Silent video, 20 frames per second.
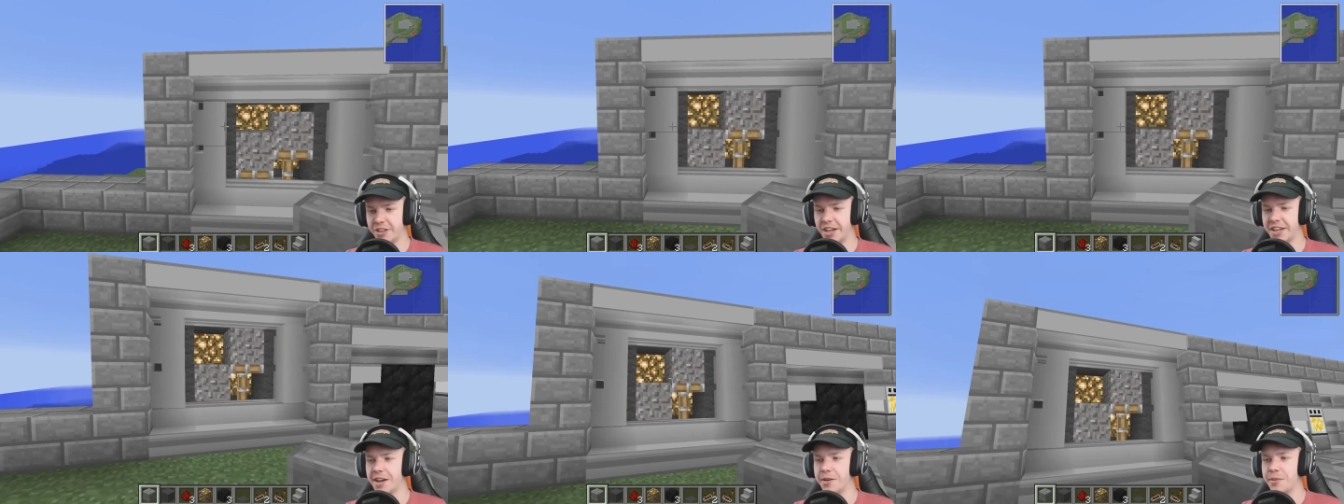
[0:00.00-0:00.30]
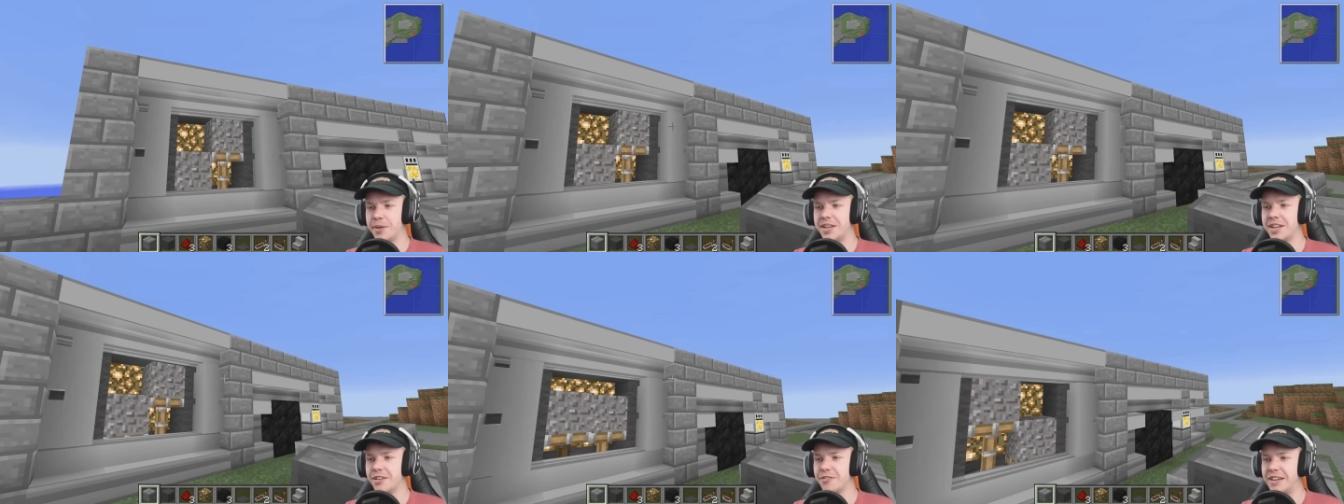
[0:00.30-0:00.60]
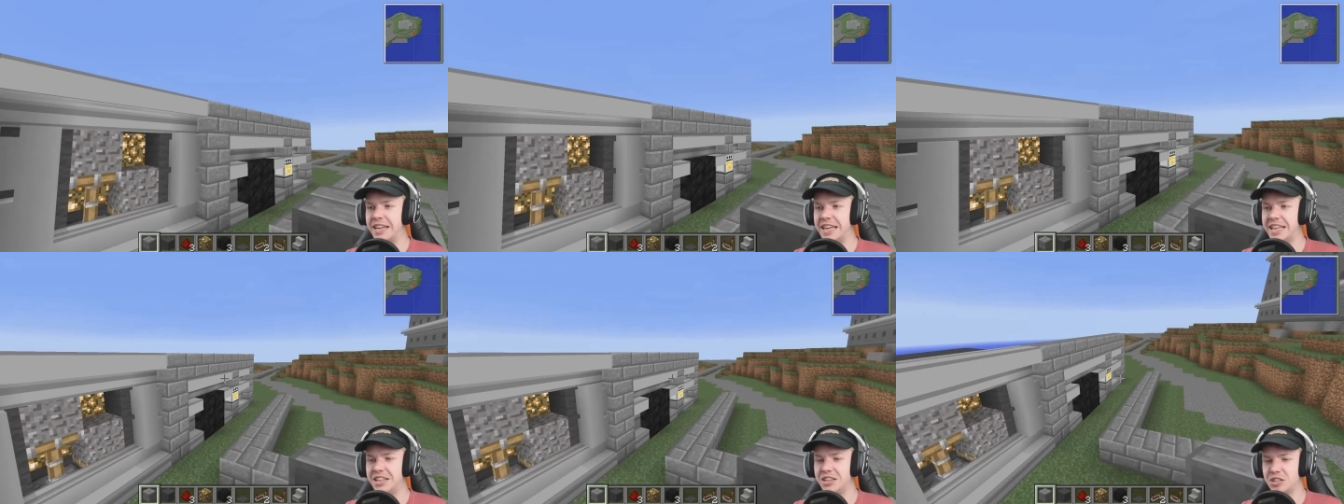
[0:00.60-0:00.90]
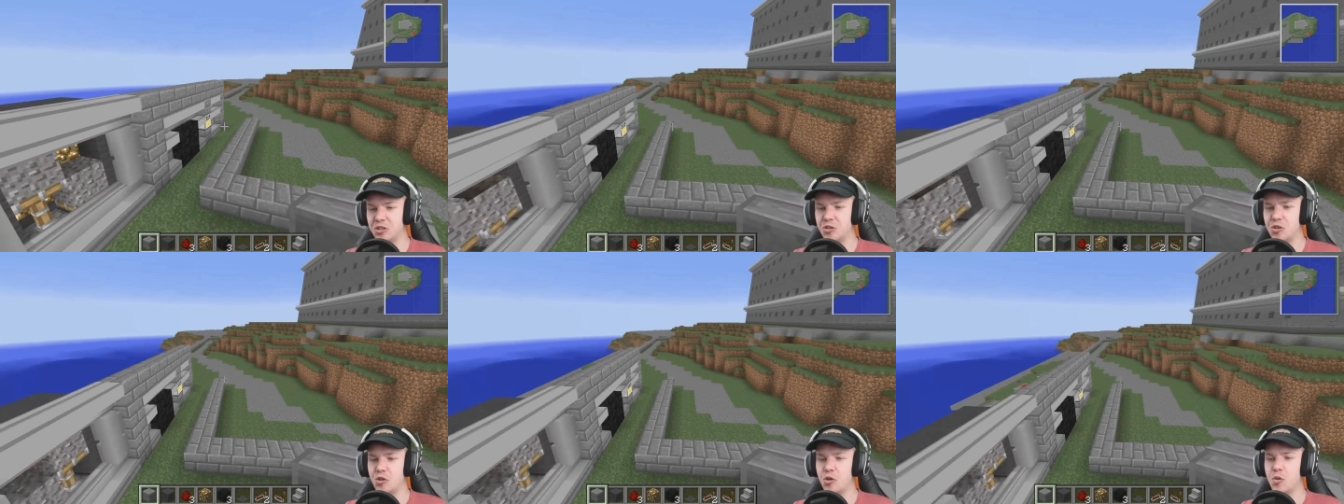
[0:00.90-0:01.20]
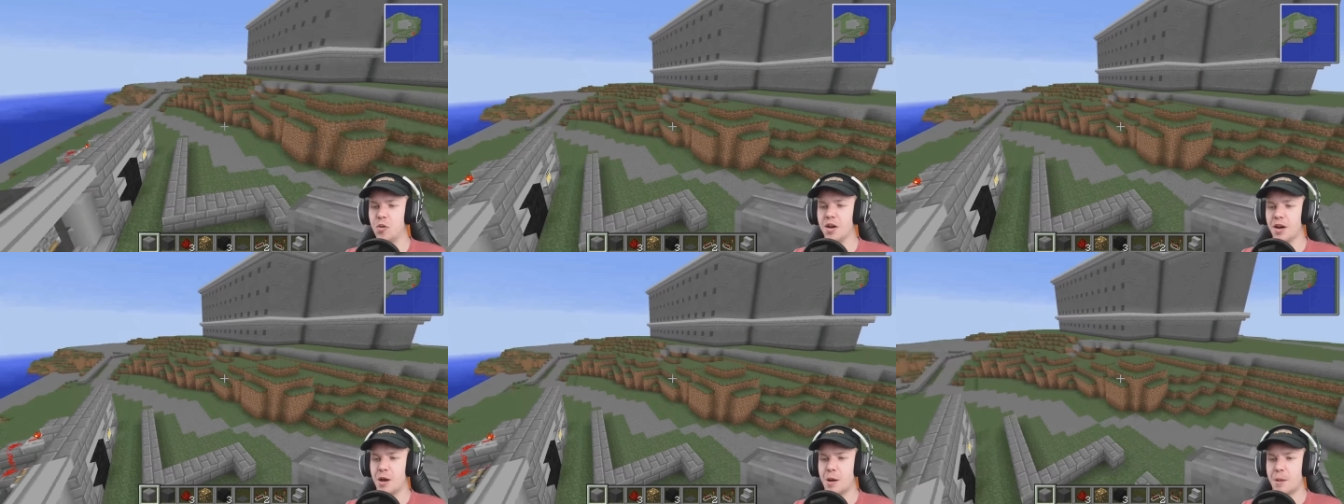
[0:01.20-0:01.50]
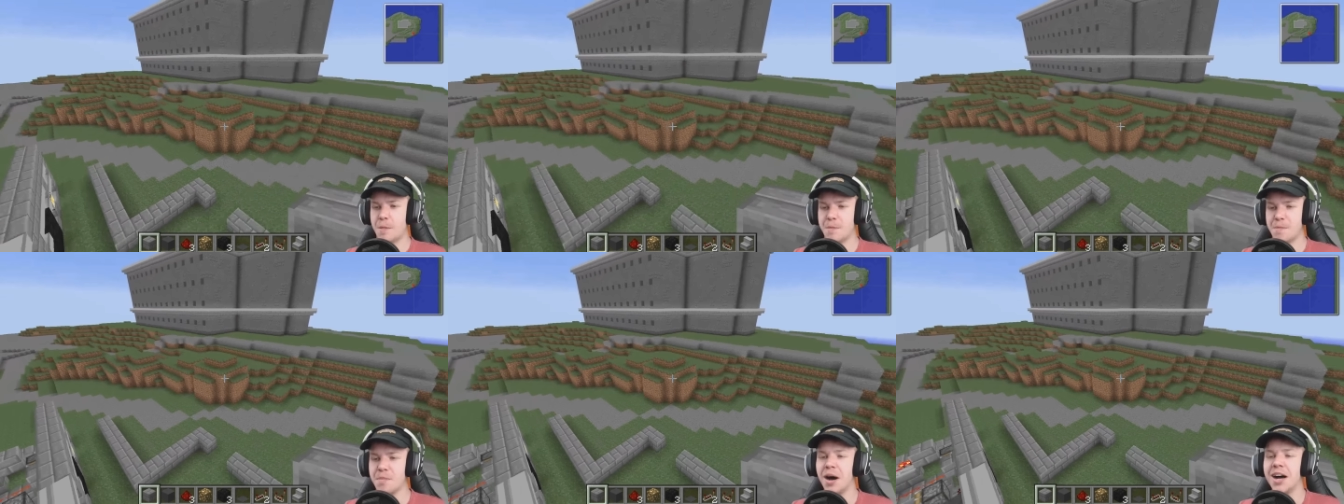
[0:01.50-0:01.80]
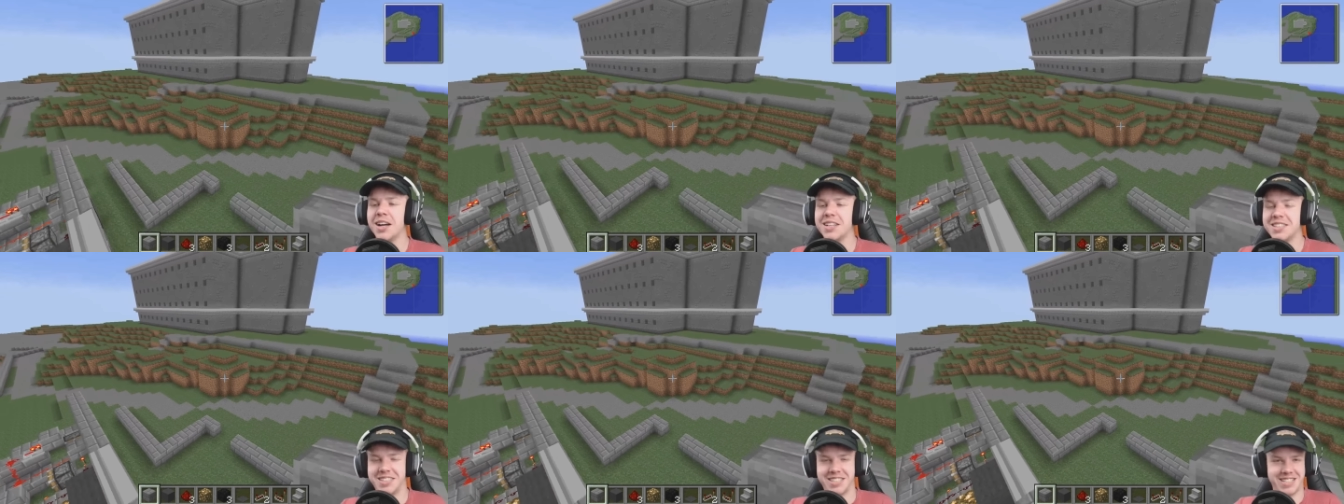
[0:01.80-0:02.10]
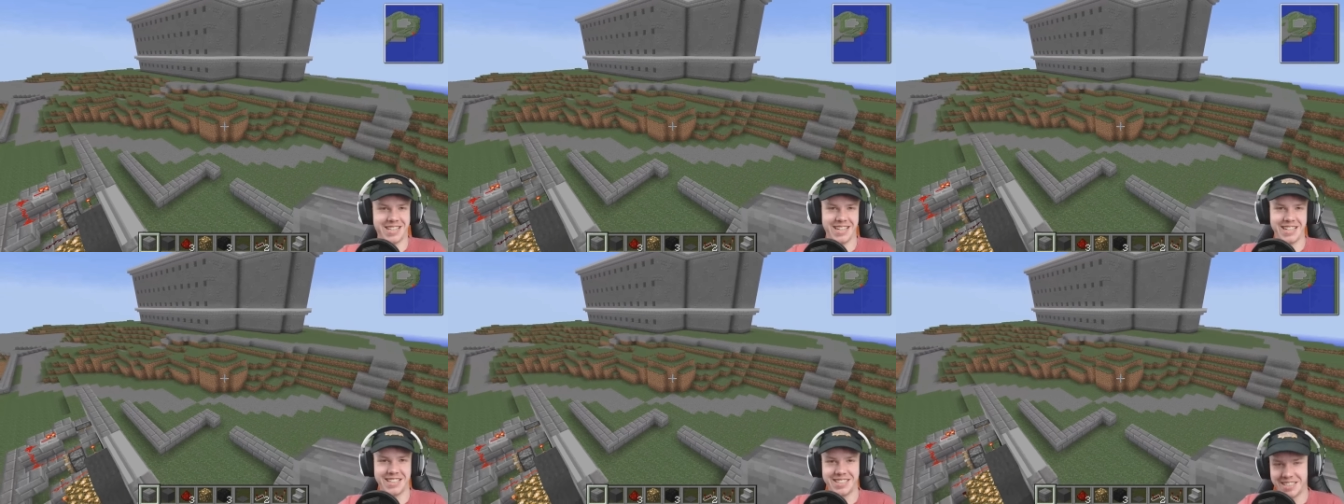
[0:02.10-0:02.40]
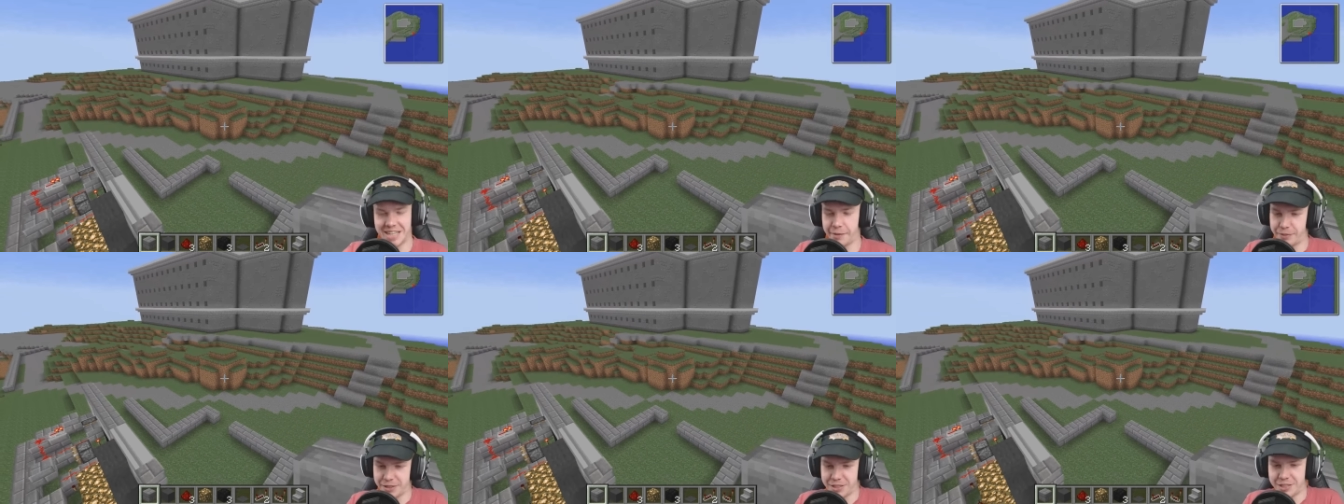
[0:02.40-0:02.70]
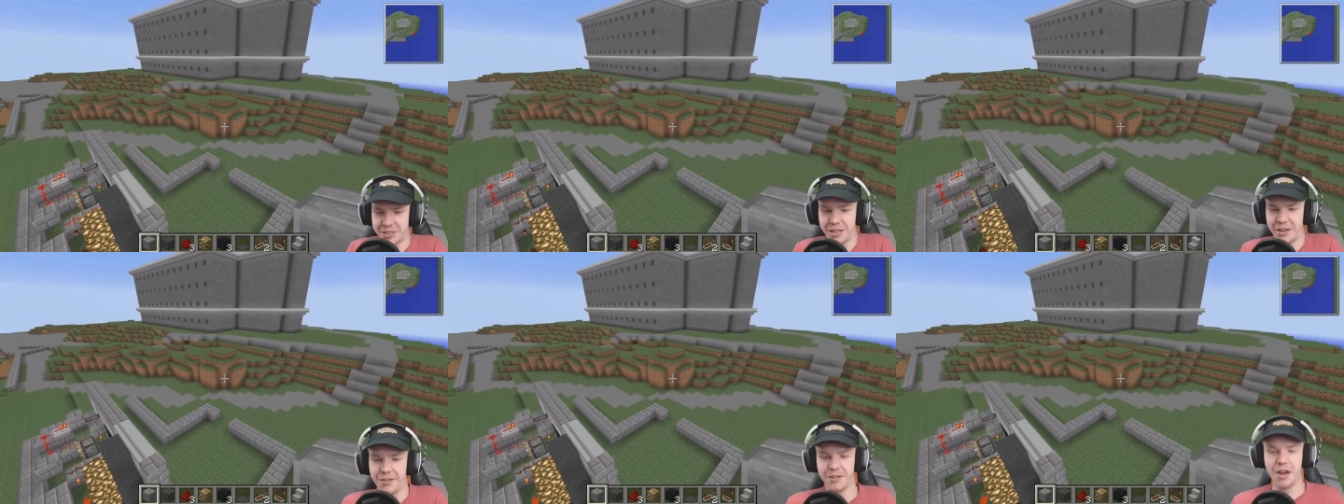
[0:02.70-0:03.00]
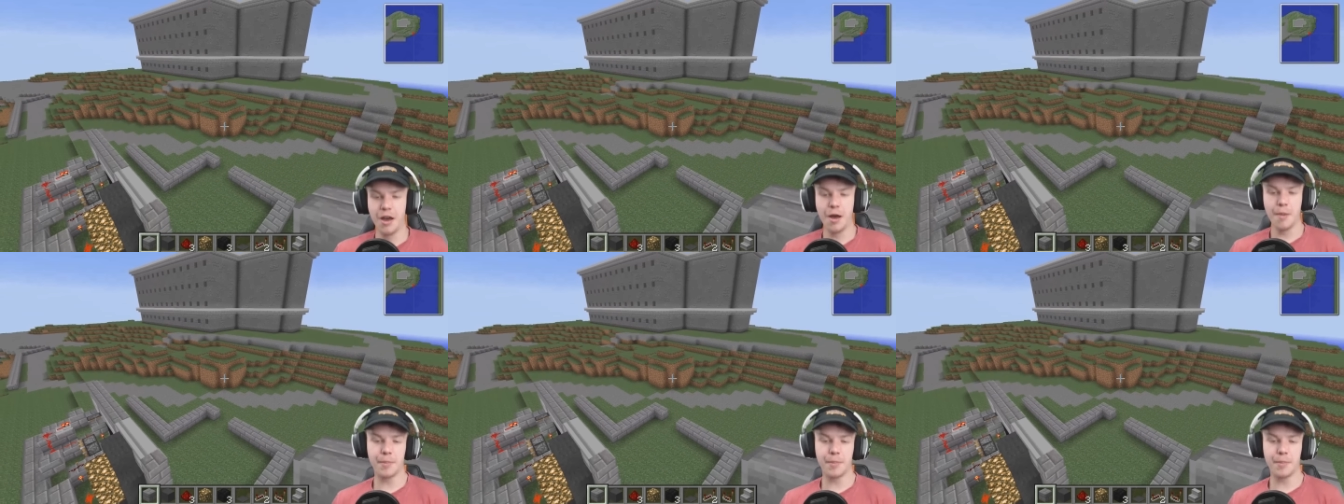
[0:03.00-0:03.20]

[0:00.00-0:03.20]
I know we didn't really do much this episode,